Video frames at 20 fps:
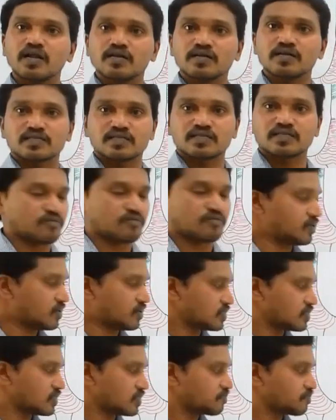
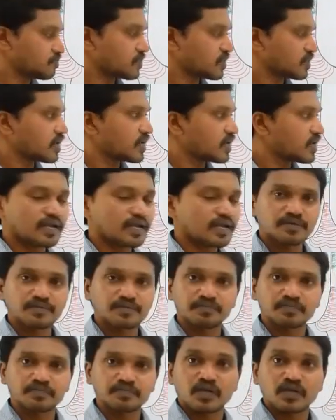surface.
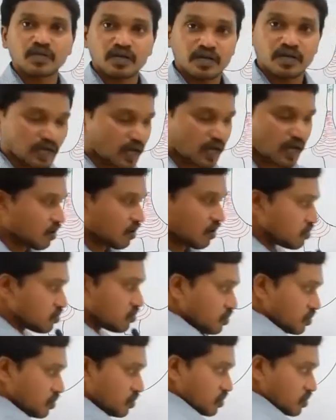Right? Now